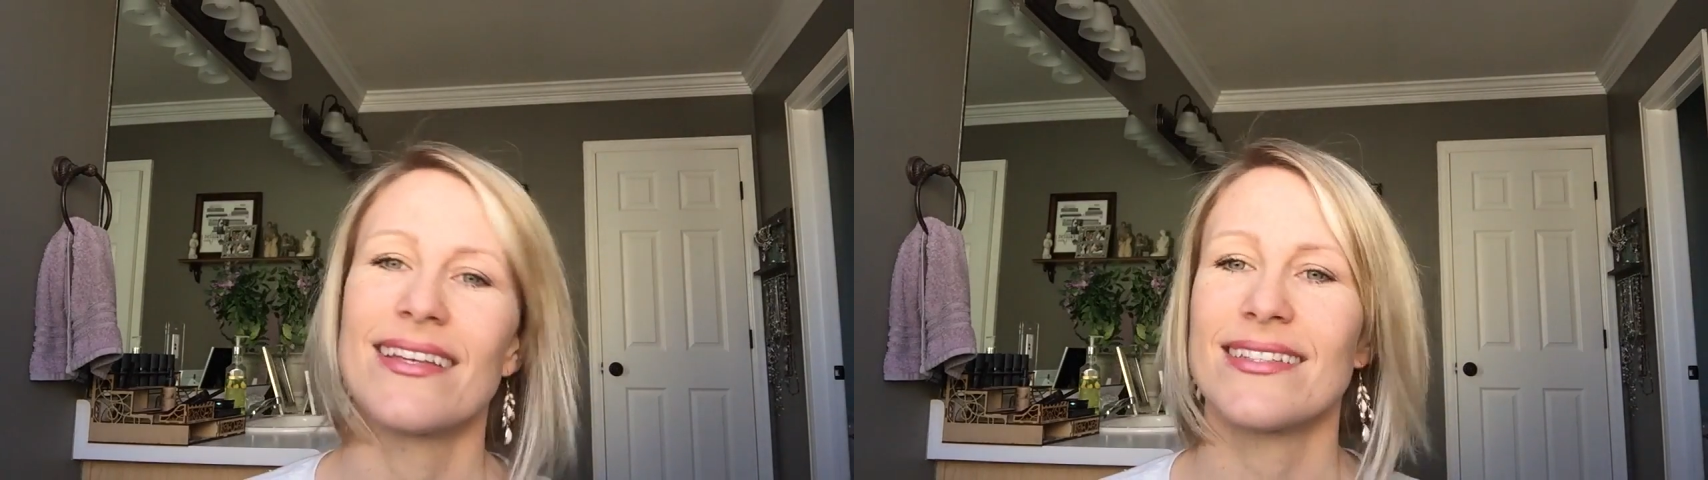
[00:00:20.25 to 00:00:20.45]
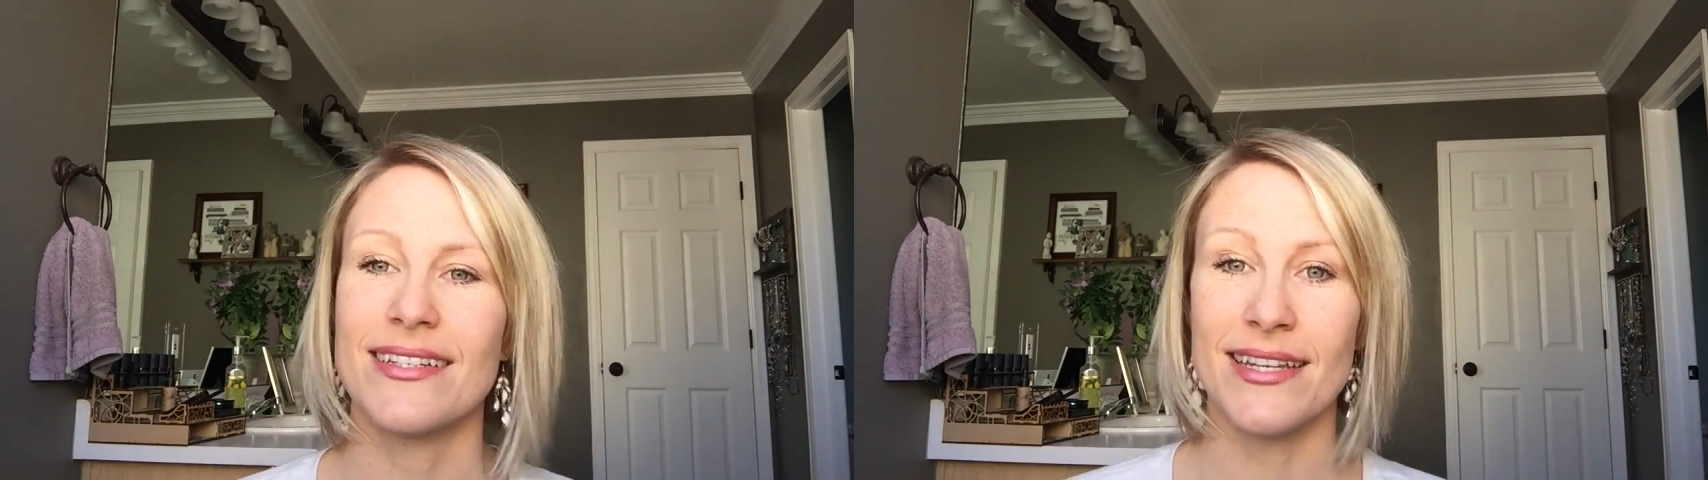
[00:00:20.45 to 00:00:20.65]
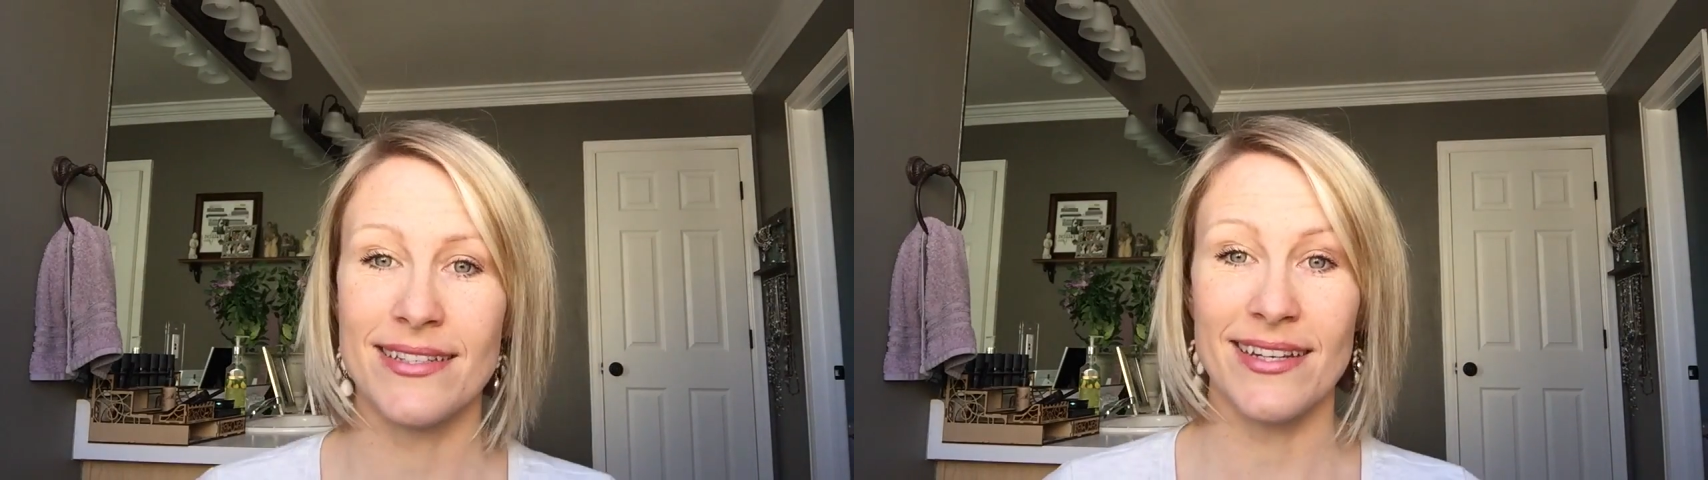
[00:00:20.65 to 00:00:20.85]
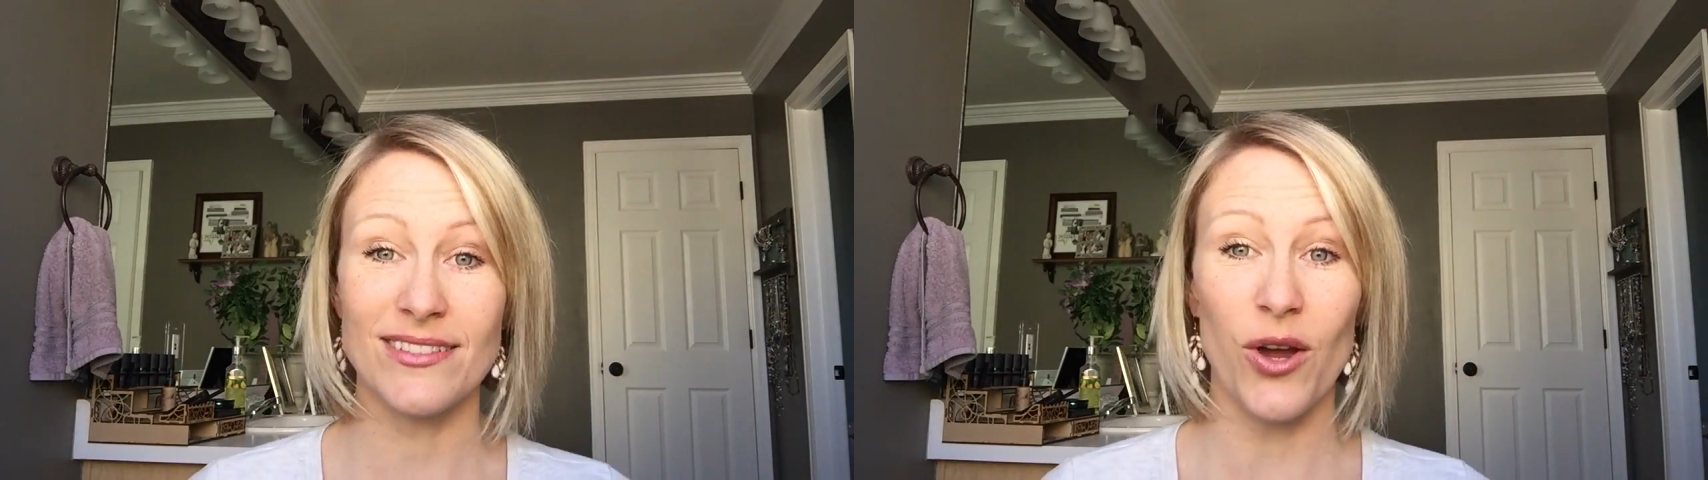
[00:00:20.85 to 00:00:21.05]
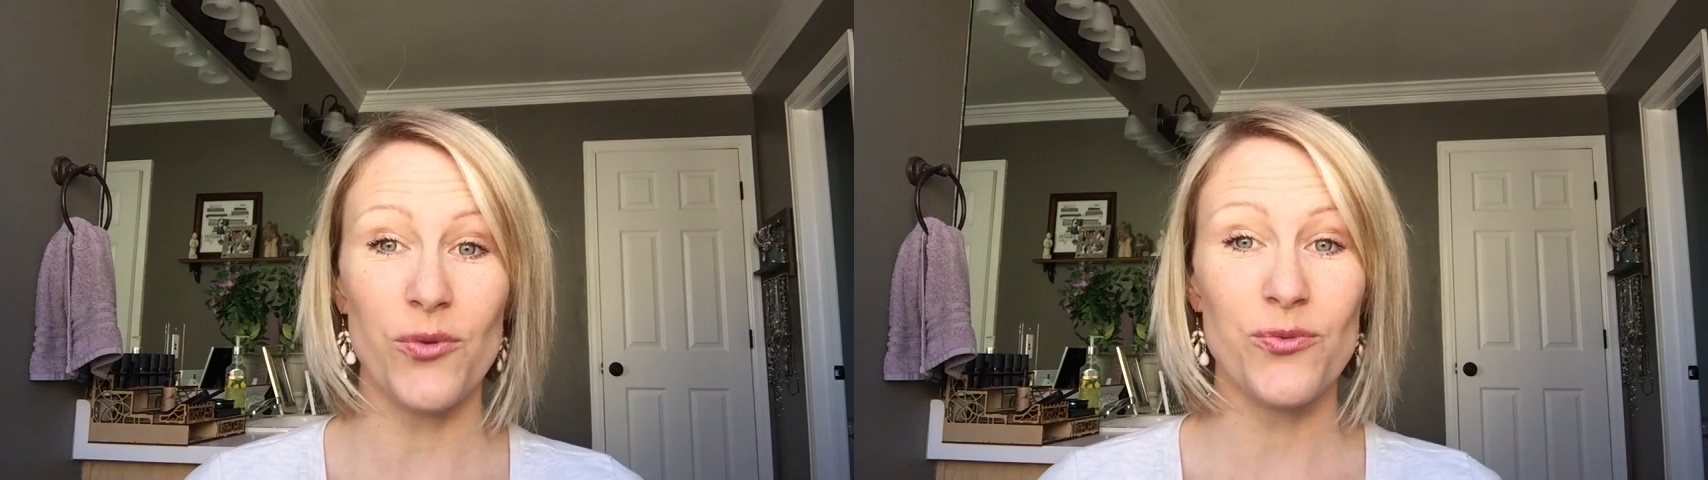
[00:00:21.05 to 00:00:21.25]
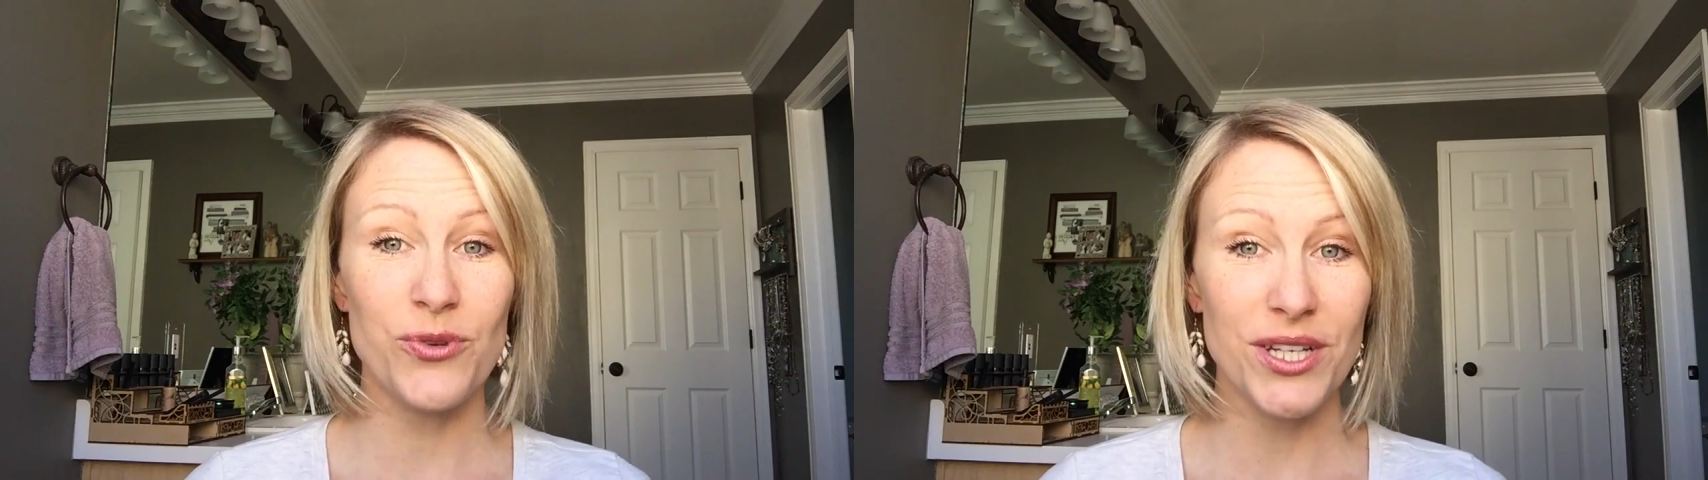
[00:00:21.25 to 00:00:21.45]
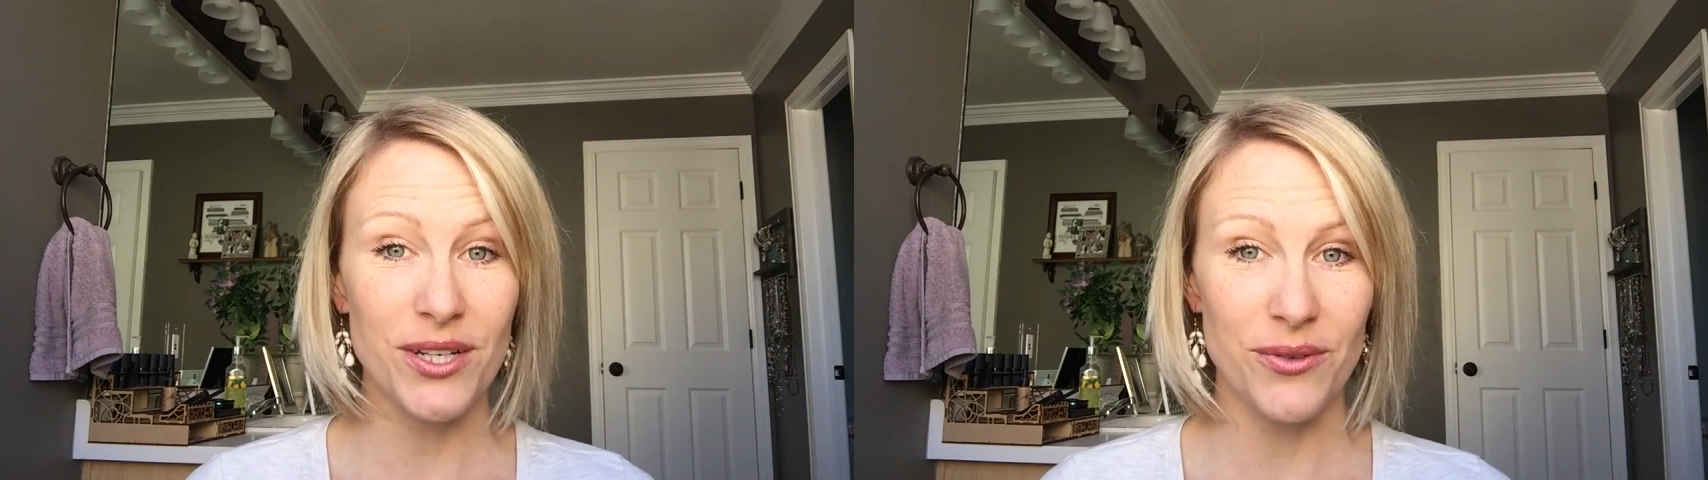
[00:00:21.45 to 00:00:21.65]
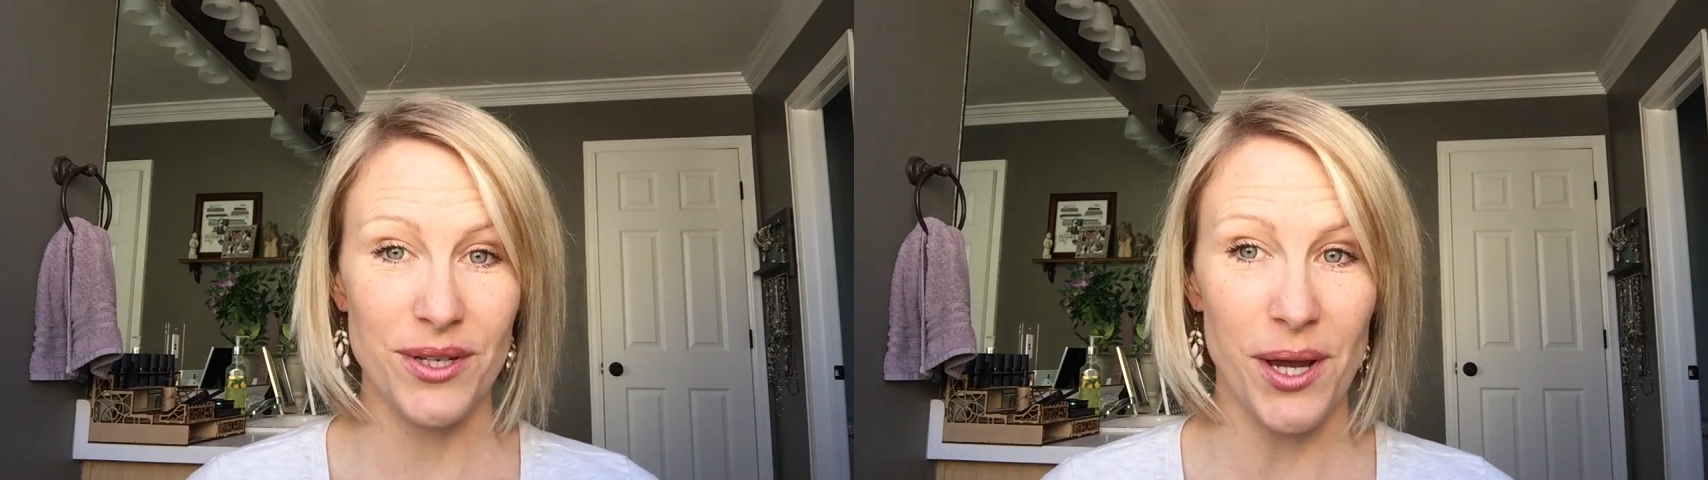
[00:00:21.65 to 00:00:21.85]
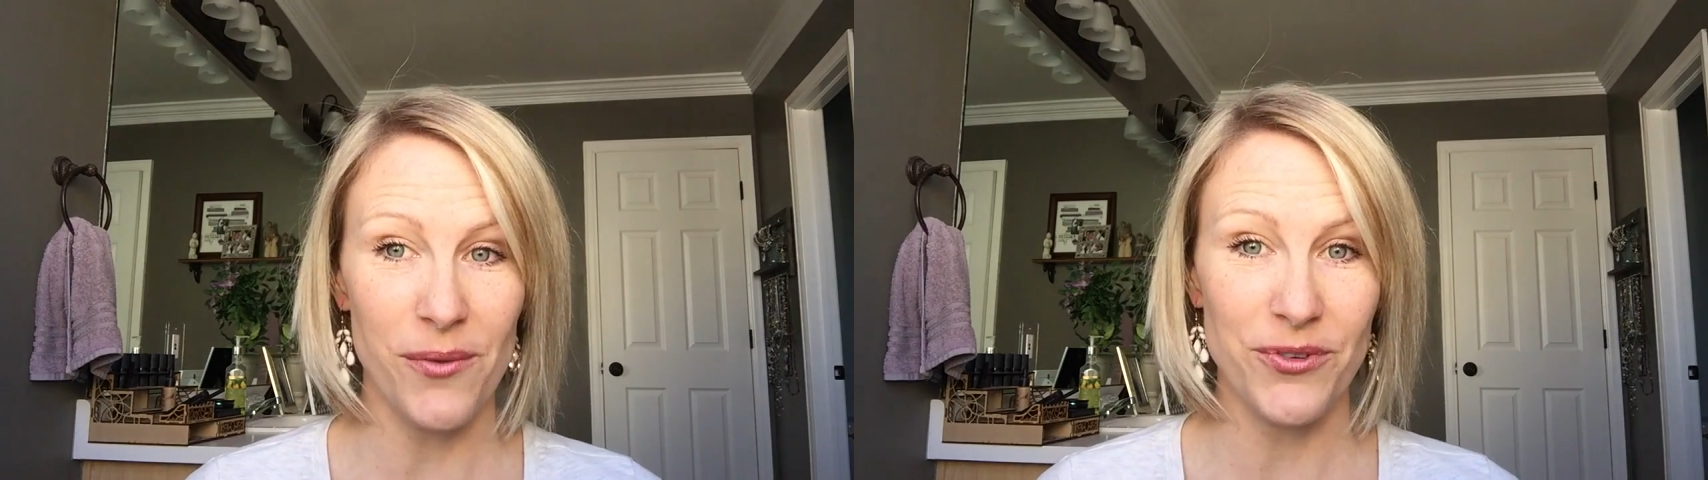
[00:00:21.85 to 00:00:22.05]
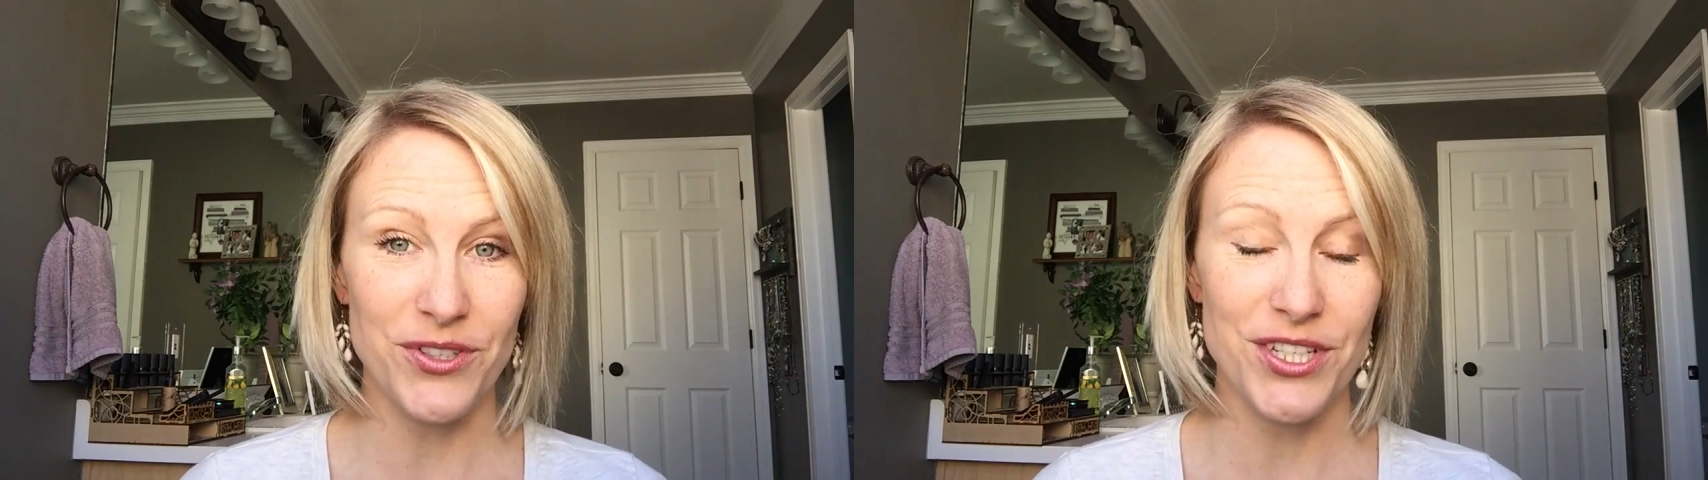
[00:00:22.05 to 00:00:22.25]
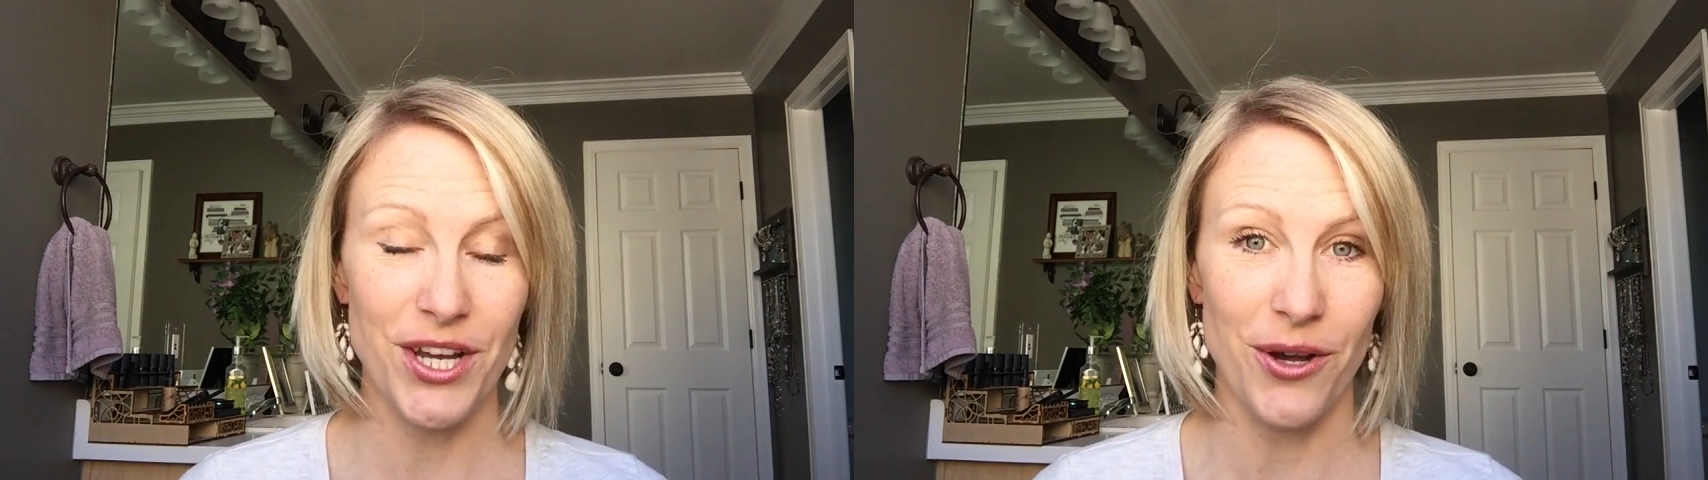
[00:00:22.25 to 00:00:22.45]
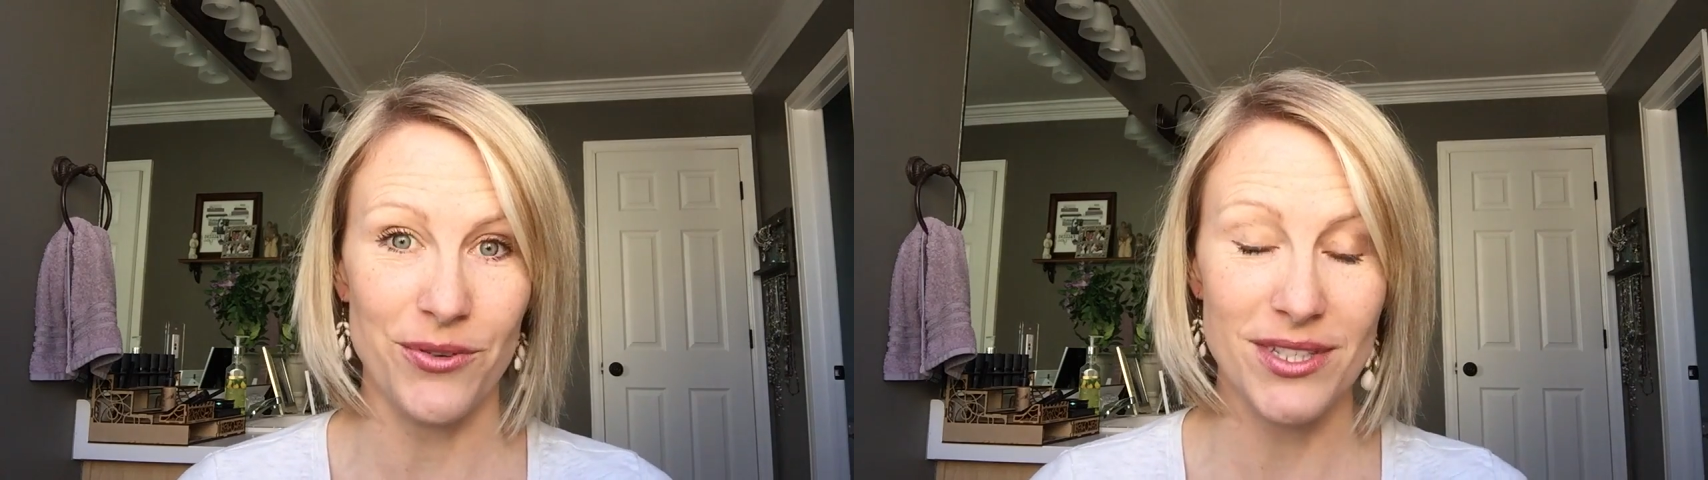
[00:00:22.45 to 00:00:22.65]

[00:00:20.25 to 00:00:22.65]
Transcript: statistics are really helpful to know.